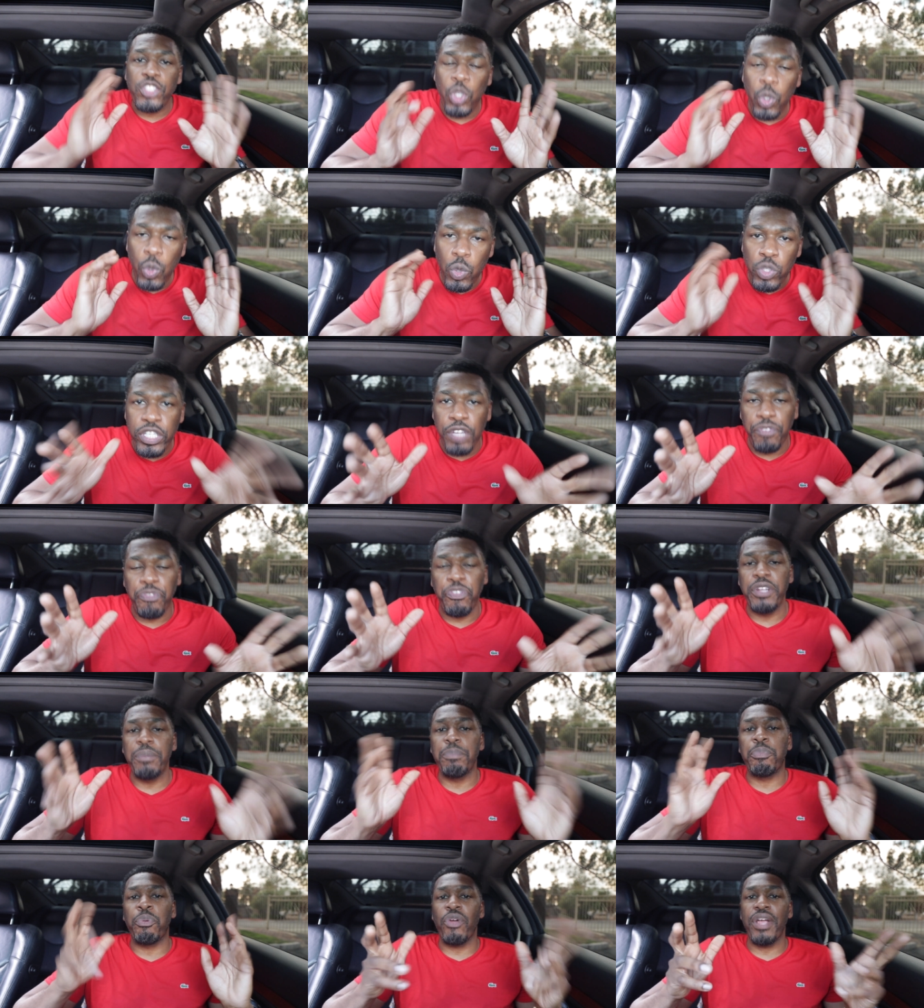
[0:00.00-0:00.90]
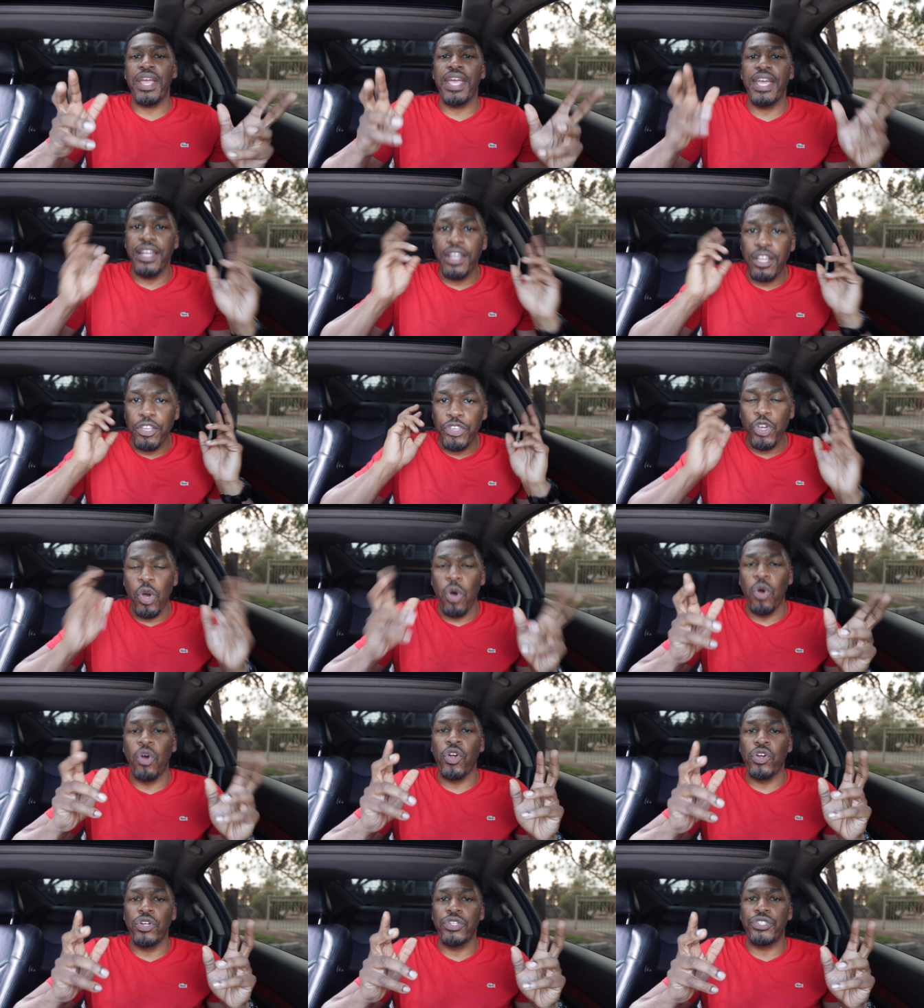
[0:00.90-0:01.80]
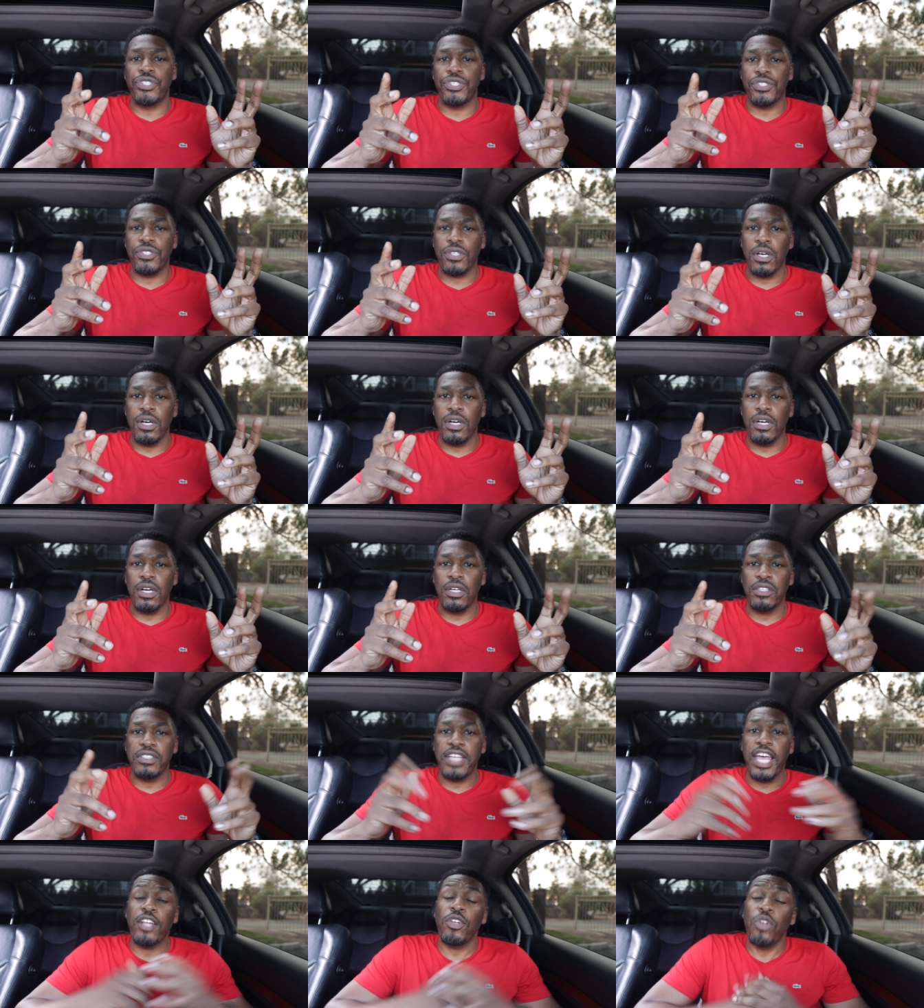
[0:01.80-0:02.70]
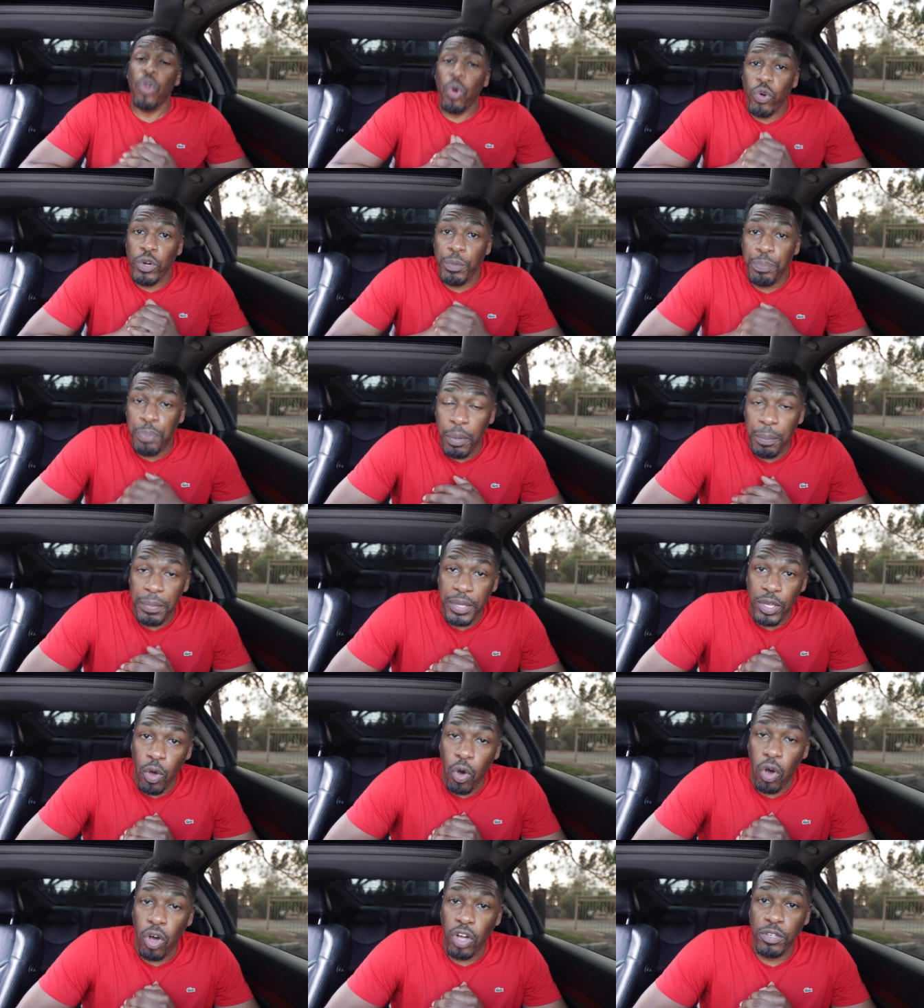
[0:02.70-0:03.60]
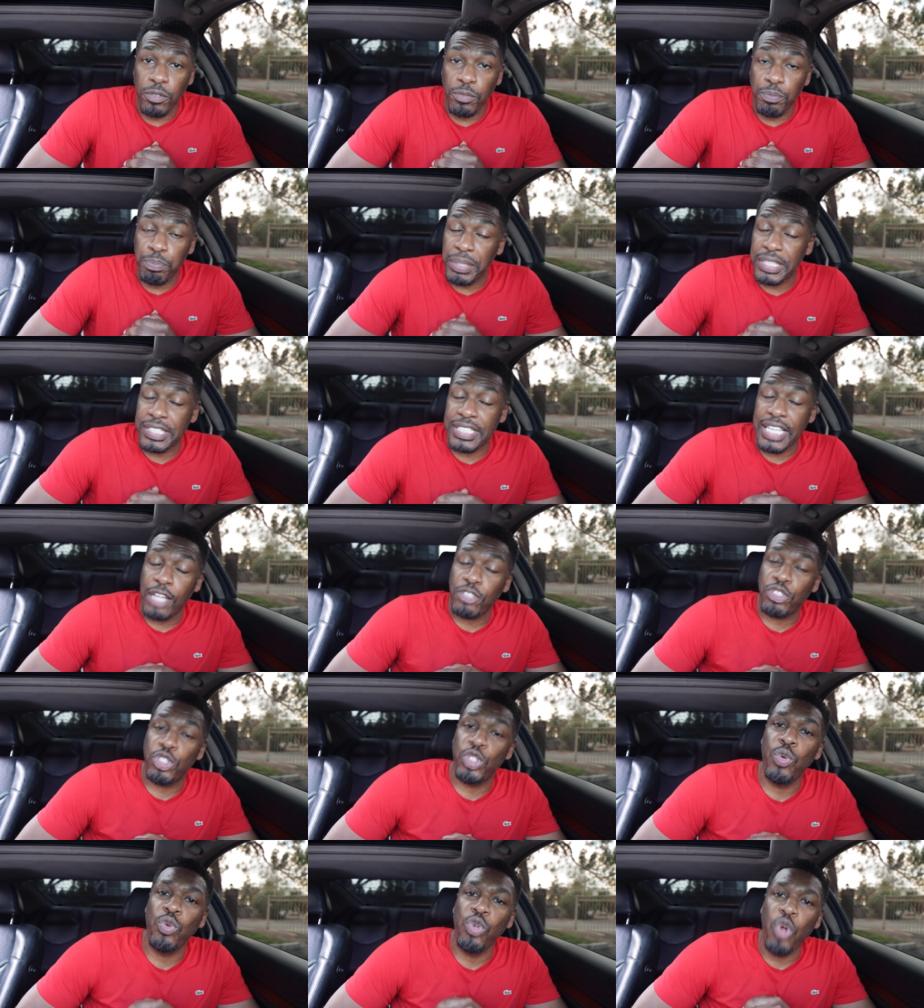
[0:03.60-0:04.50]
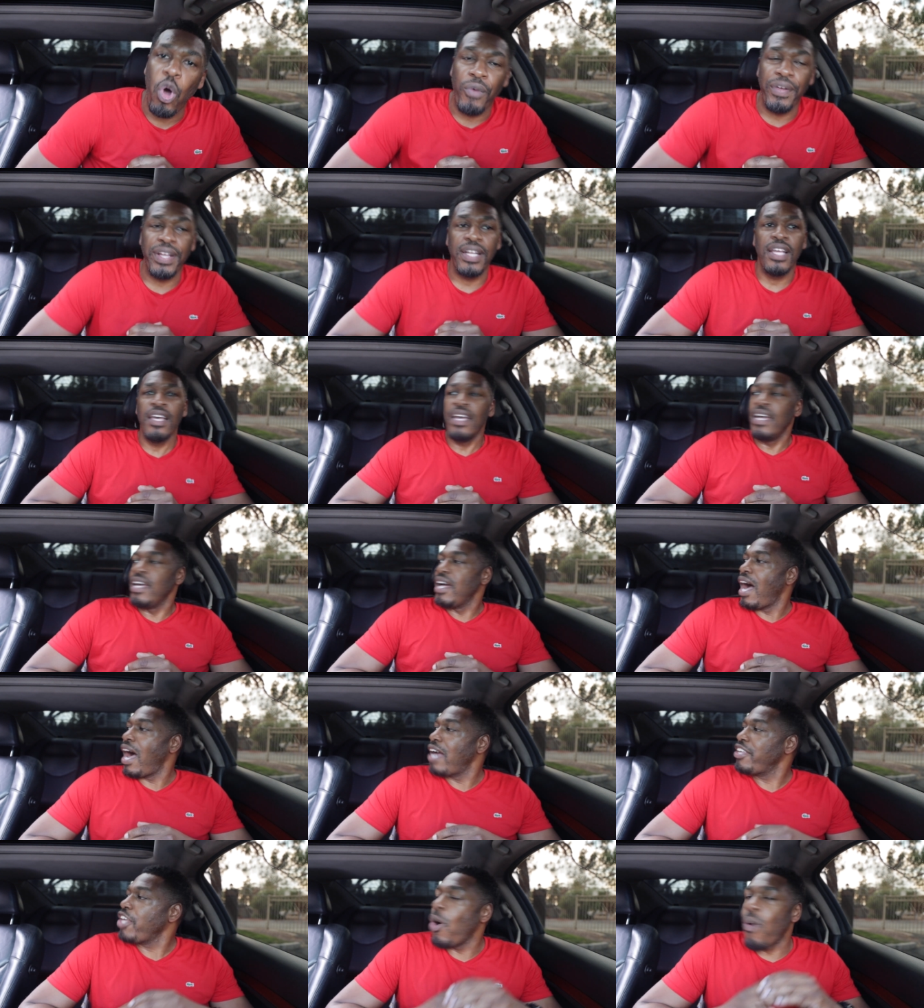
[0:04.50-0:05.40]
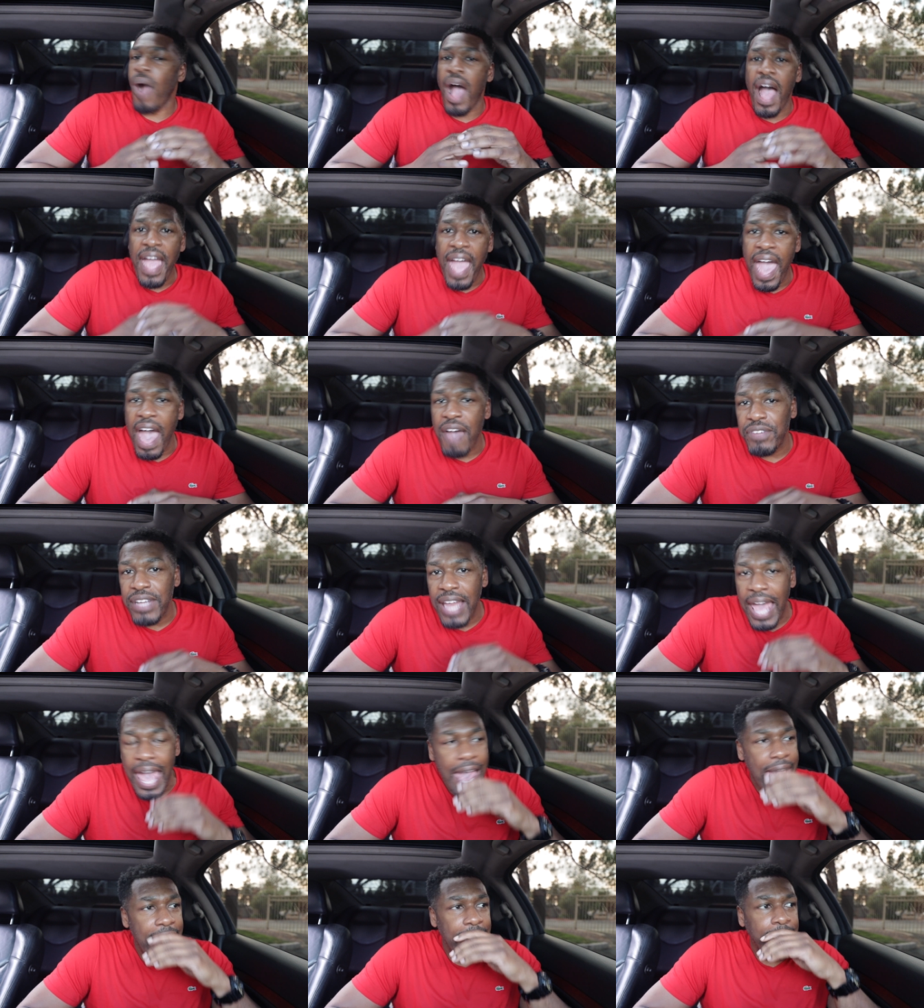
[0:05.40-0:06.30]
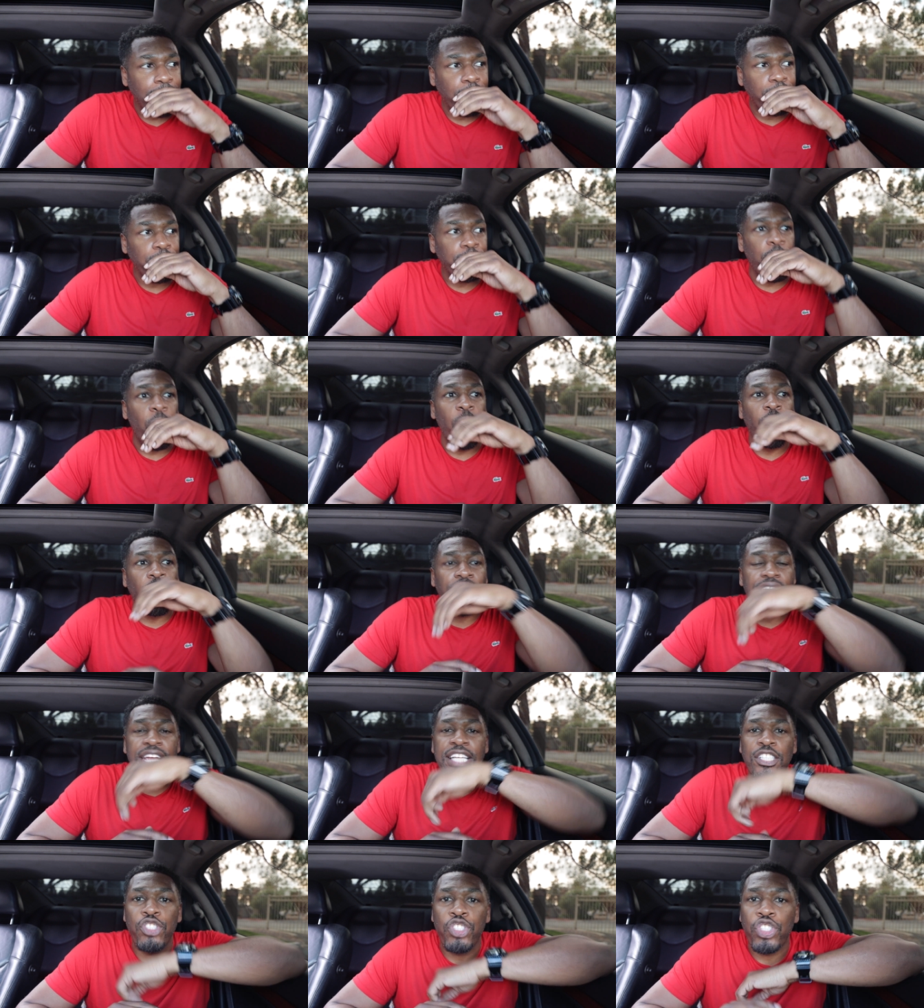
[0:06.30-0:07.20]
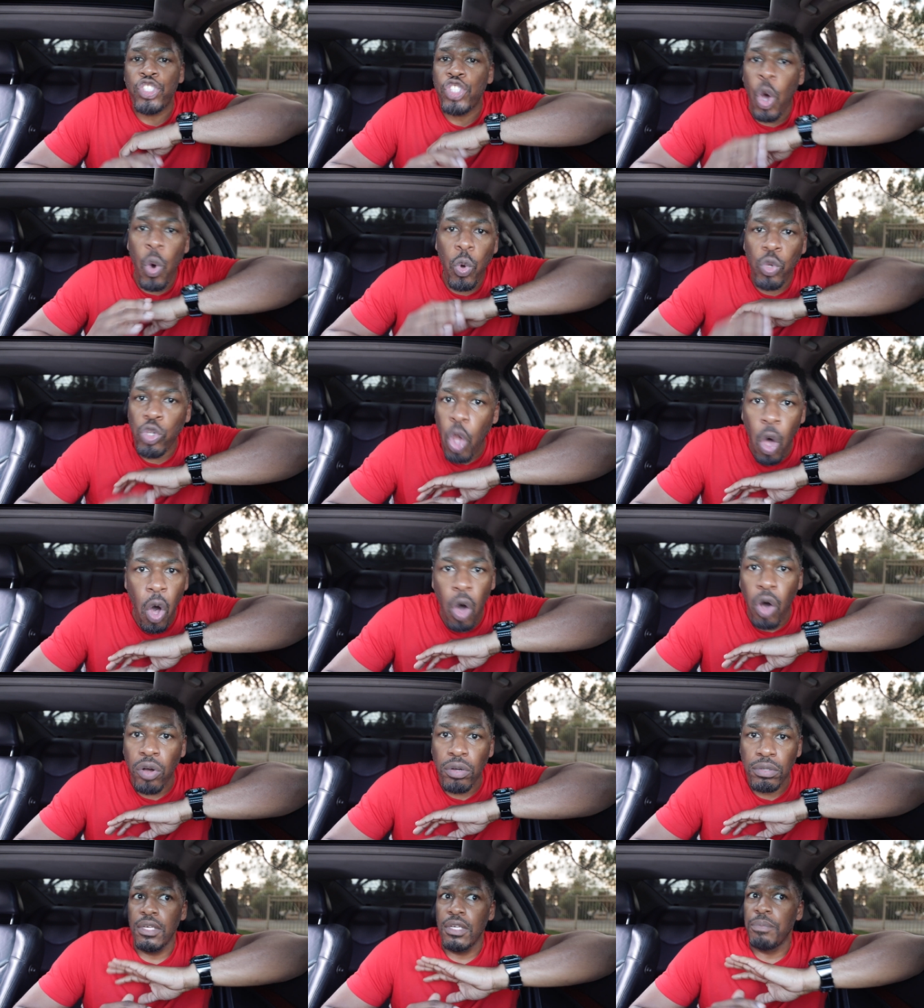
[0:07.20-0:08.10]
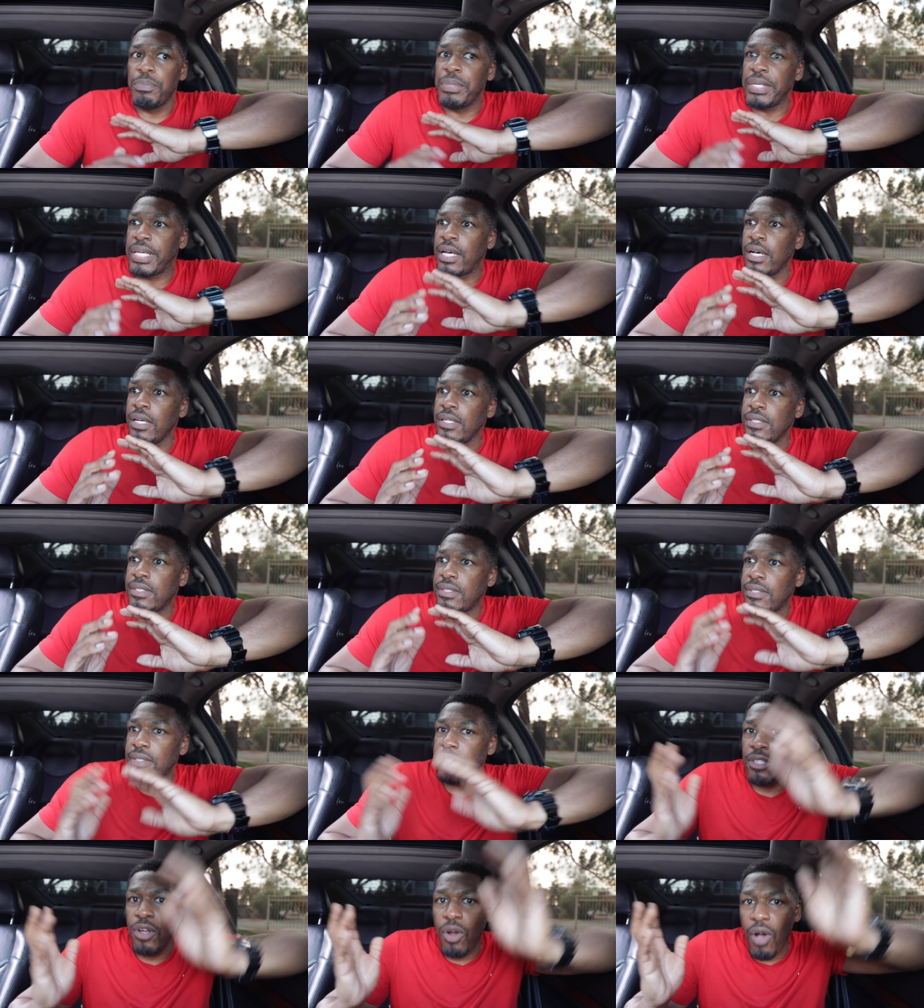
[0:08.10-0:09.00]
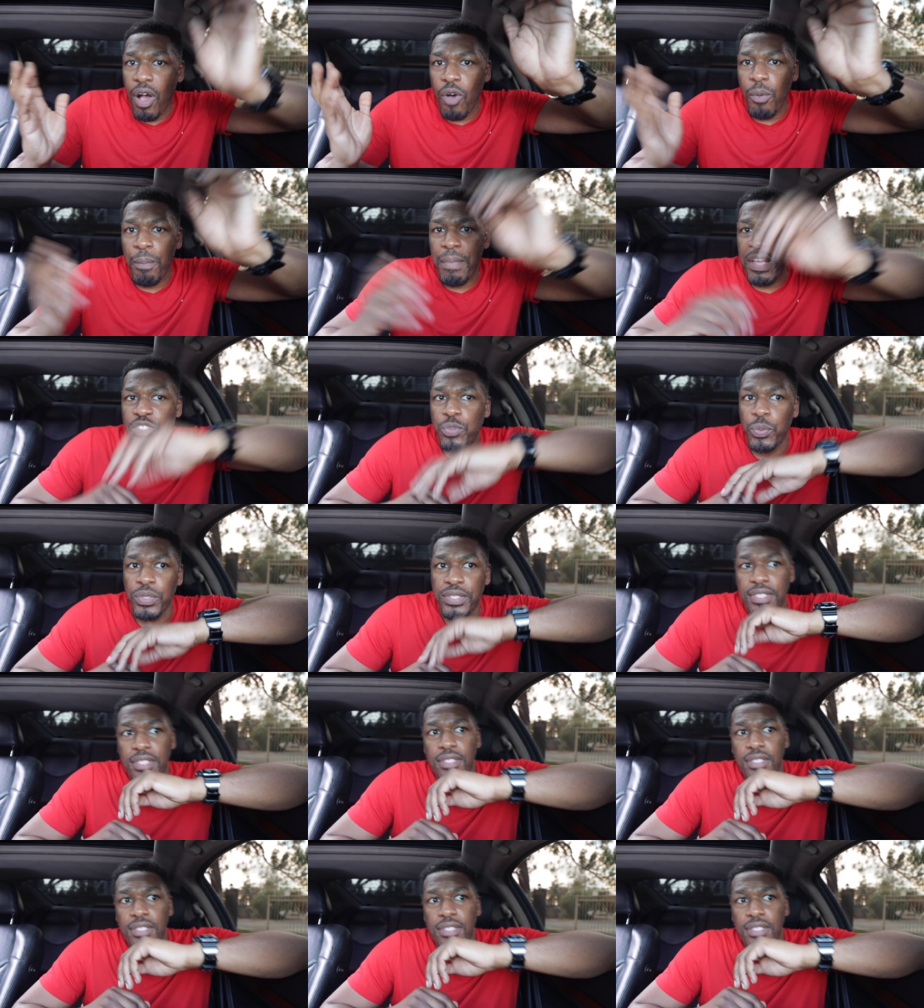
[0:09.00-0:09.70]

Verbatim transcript: two different brand yogurts uh, that Lauren put me on. Big shout out to you, Lauren. Yo, I haven't had yogurt in so long because you know I don't mess with